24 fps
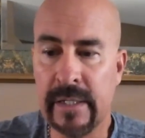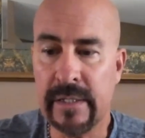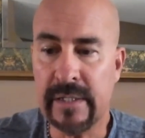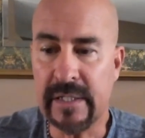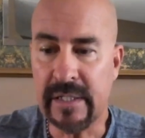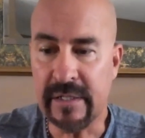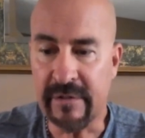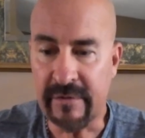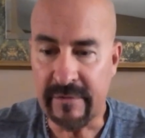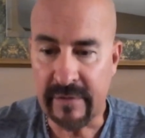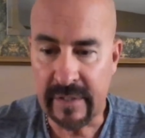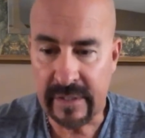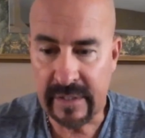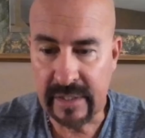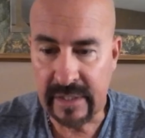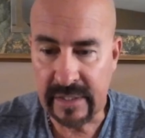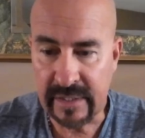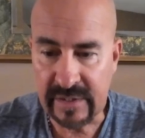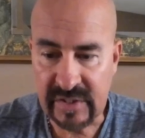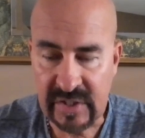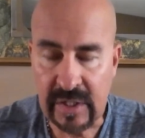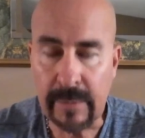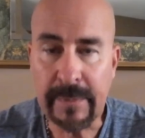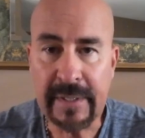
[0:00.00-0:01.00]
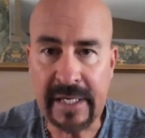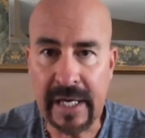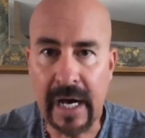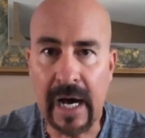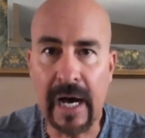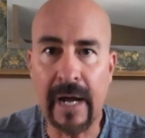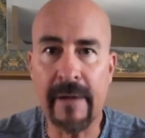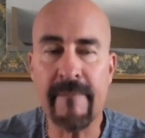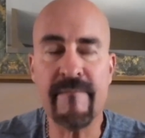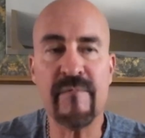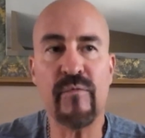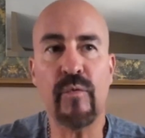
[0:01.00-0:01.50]

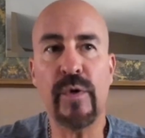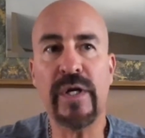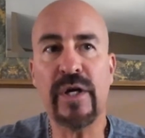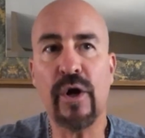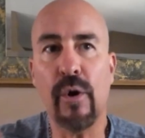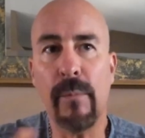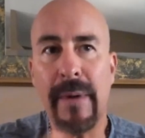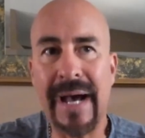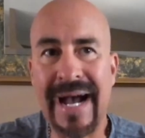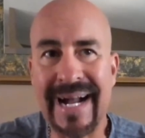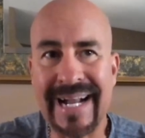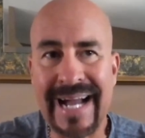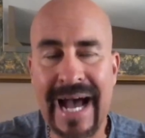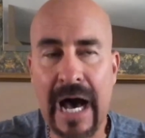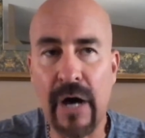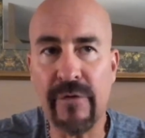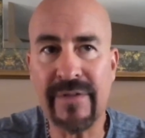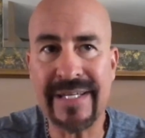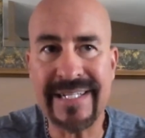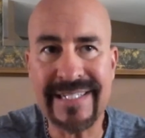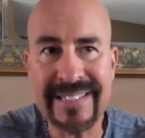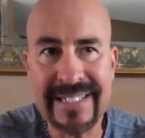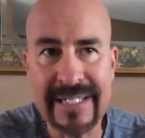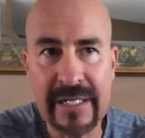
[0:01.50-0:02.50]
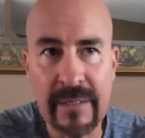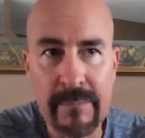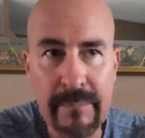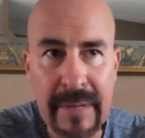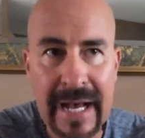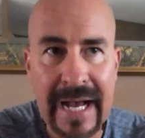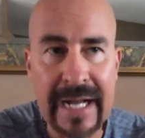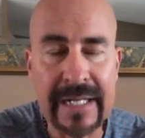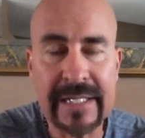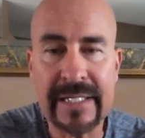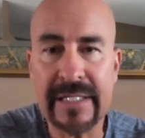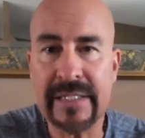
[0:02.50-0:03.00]
CPI. If we go back how they did it
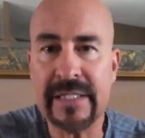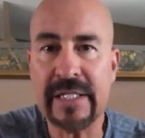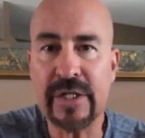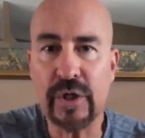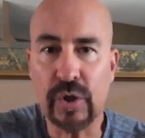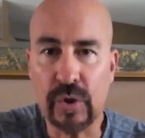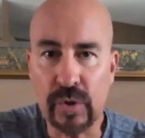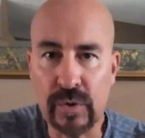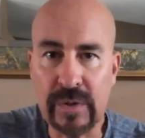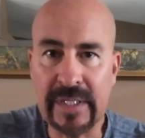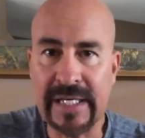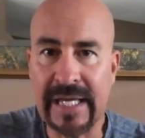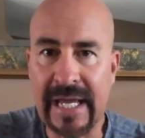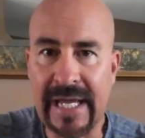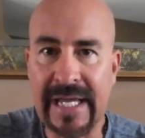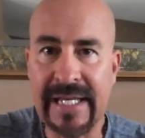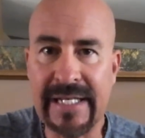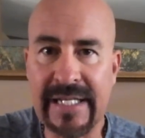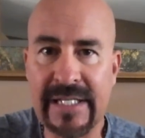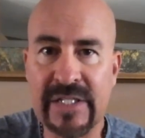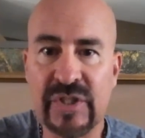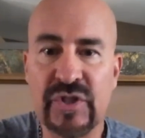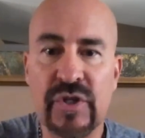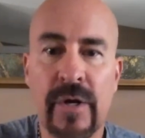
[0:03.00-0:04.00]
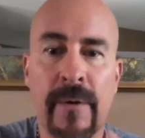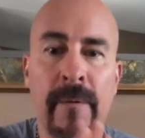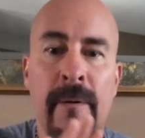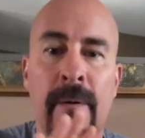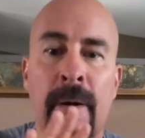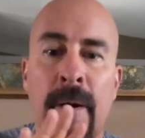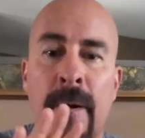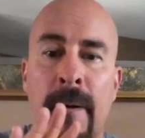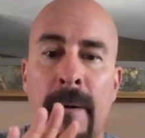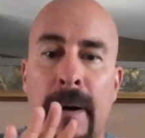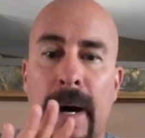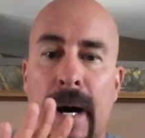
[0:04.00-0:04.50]
back in the early 80s,
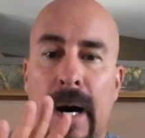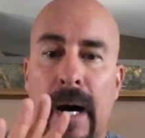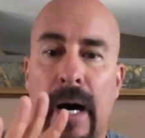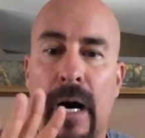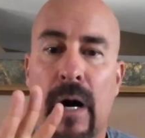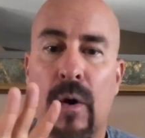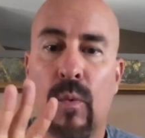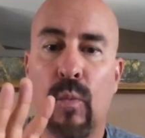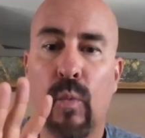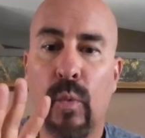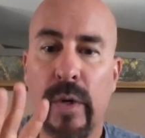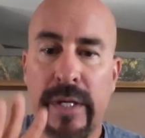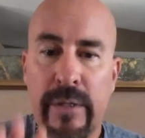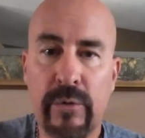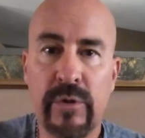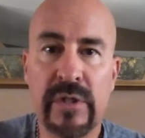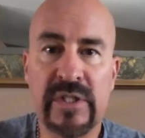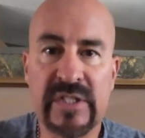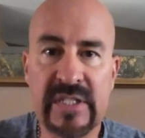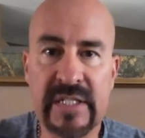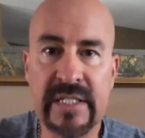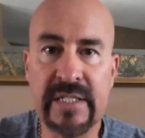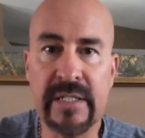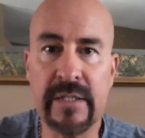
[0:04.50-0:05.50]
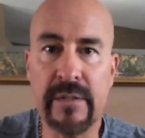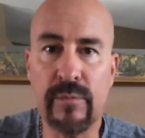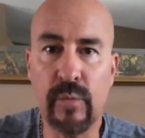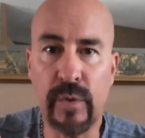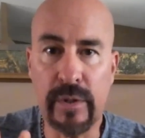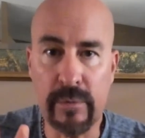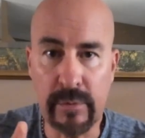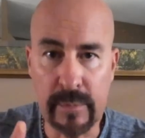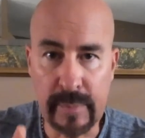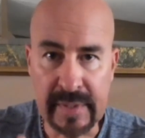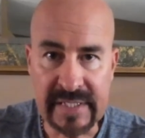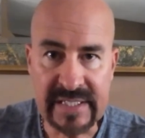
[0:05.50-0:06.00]
we
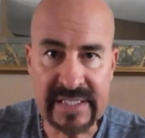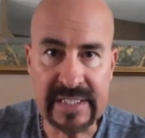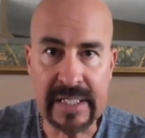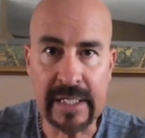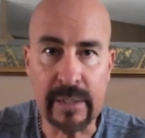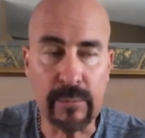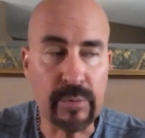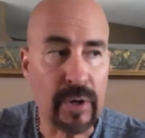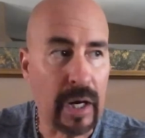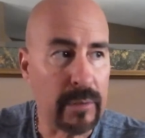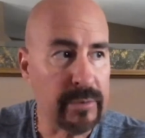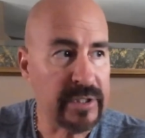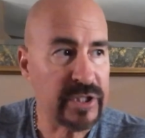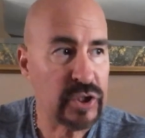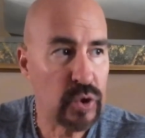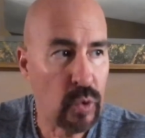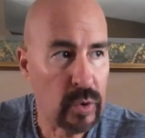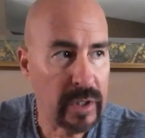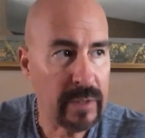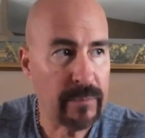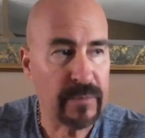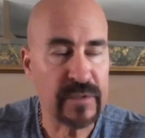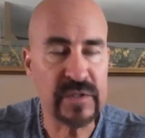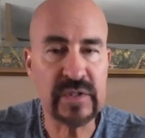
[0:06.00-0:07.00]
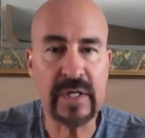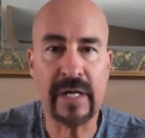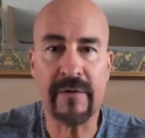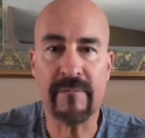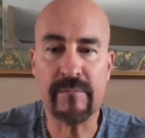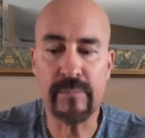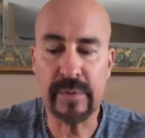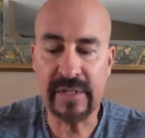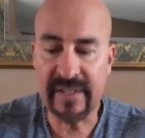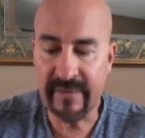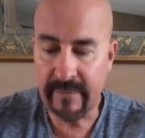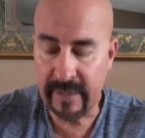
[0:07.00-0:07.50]
would be seeing probably
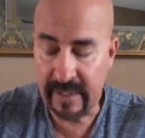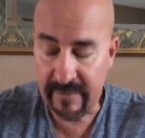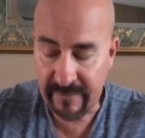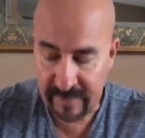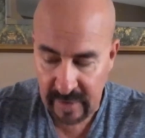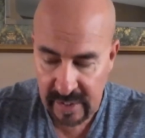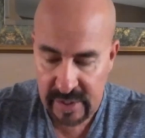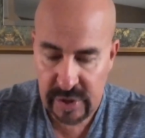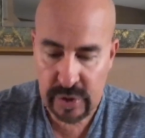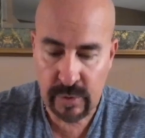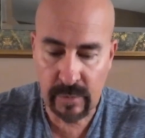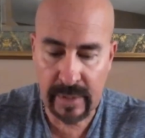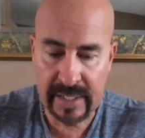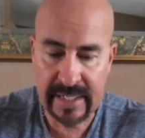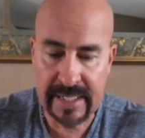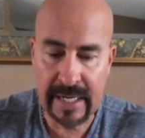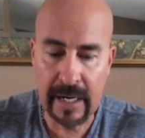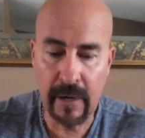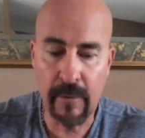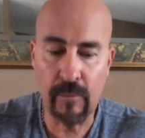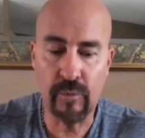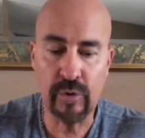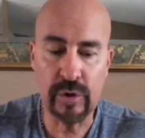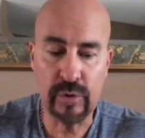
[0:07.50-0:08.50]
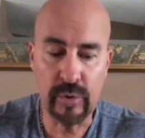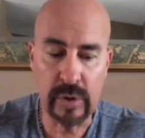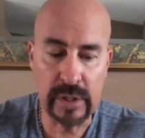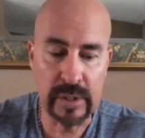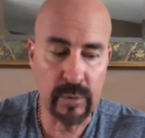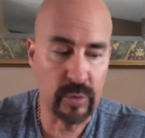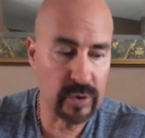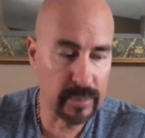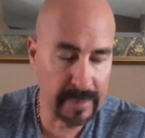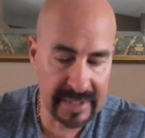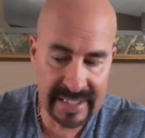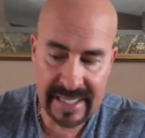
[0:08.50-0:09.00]
20% inflation right now.
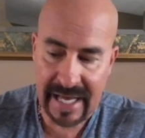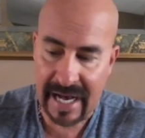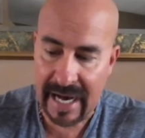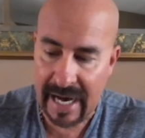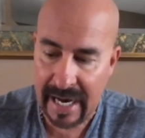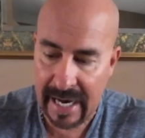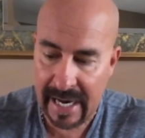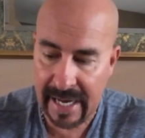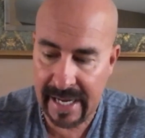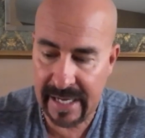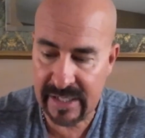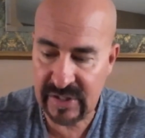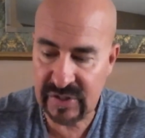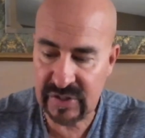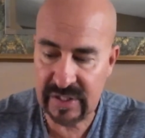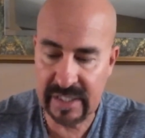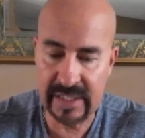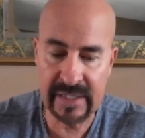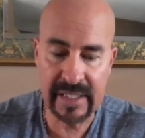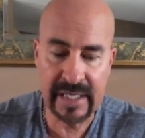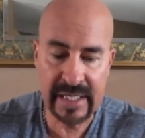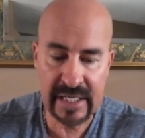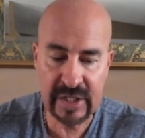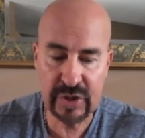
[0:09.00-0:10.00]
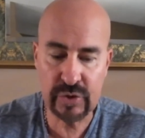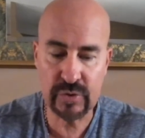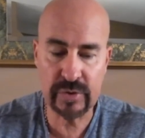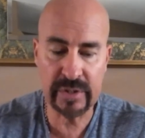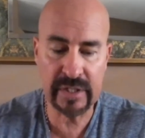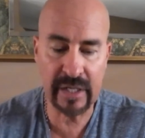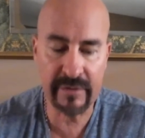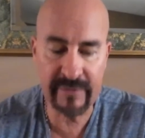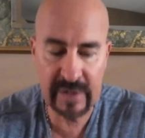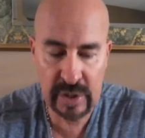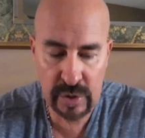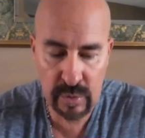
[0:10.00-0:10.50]
It would be the highest in the
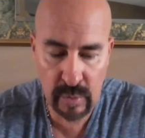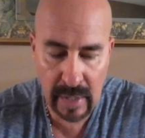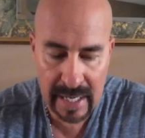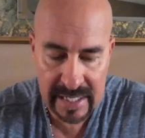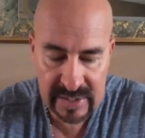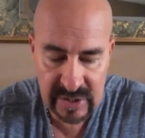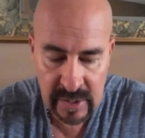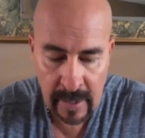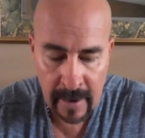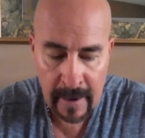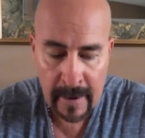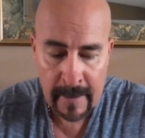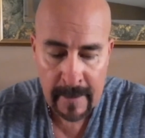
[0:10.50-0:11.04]
history of the U.S.